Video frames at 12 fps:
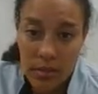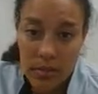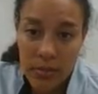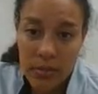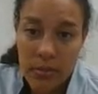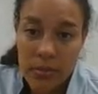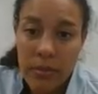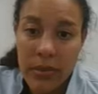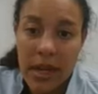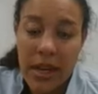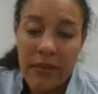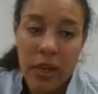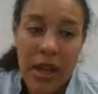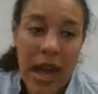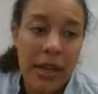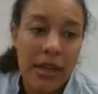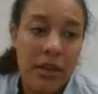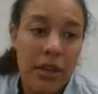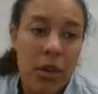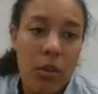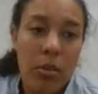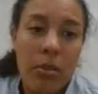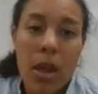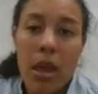They never got,
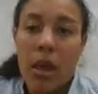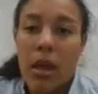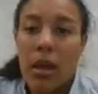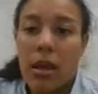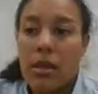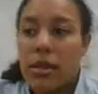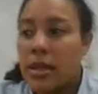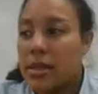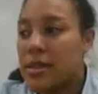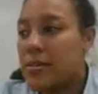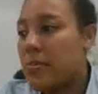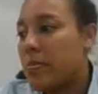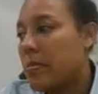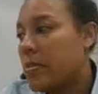this